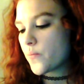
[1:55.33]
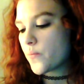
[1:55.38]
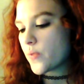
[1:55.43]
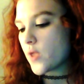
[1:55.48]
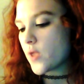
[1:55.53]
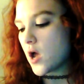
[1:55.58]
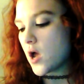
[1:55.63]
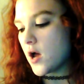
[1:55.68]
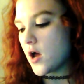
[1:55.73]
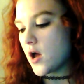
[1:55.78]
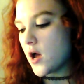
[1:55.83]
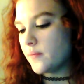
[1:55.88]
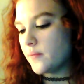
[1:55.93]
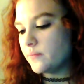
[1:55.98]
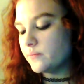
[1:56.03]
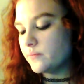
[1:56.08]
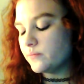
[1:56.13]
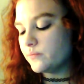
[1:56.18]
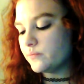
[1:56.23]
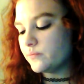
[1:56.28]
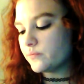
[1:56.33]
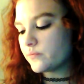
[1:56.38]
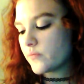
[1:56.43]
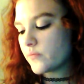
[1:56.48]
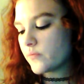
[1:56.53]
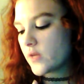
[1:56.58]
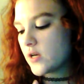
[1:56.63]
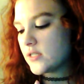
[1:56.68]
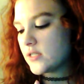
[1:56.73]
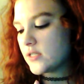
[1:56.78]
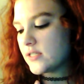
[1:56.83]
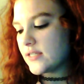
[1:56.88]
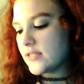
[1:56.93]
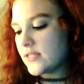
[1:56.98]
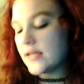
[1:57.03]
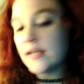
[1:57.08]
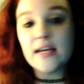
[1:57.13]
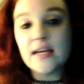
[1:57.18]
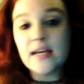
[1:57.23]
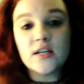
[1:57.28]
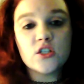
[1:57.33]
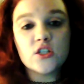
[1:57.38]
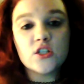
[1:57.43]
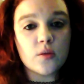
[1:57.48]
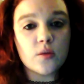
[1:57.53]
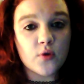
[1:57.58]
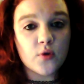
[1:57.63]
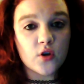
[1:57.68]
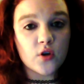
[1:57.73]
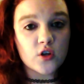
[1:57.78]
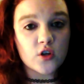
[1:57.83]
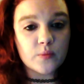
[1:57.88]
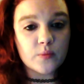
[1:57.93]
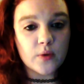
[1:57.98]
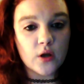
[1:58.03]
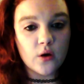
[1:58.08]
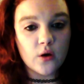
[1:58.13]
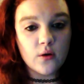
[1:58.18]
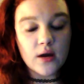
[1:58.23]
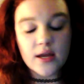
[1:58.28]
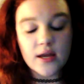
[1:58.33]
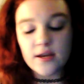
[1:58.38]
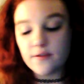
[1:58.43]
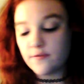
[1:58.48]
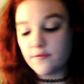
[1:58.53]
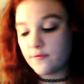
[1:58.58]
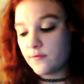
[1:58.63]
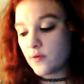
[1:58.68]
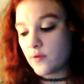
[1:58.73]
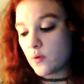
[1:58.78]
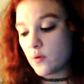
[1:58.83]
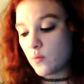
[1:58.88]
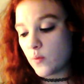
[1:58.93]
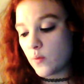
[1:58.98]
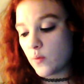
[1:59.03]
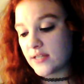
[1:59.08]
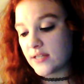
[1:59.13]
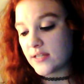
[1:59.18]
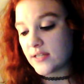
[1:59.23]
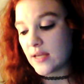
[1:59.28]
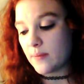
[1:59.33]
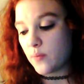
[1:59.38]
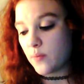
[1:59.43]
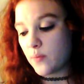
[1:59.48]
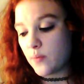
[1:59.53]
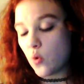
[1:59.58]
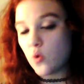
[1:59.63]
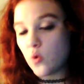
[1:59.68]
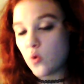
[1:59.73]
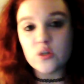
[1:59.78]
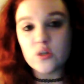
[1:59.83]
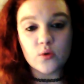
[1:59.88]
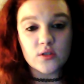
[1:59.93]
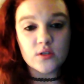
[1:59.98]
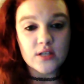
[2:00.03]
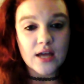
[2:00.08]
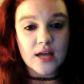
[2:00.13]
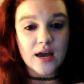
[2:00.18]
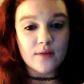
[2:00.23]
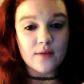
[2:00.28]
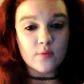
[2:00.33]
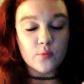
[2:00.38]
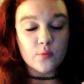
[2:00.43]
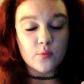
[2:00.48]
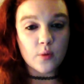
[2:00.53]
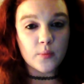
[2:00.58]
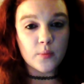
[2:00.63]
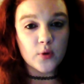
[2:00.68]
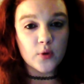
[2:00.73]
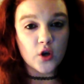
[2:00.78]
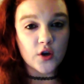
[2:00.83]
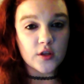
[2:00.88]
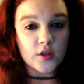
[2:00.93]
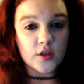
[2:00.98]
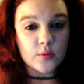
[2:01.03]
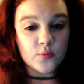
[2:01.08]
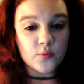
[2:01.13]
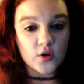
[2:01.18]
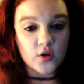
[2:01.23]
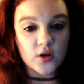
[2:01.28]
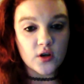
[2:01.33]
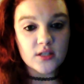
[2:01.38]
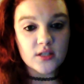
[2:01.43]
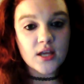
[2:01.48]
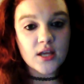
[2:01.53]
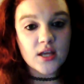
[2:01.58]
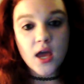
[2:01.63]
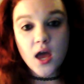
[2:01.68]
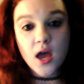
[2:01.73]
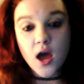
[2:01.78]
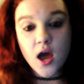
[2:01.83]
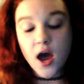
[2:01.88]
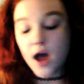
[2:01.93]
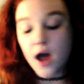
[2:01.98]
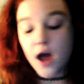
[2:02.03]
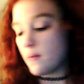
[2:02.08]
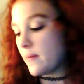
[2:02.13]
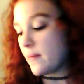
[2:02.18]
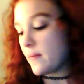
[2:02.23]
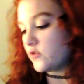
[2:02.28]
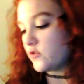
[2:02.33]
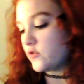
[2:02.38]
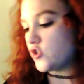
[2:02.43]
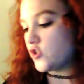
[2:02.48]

send links to the products below, and if when I say pause you want to have a proper look at the products, I'm about to show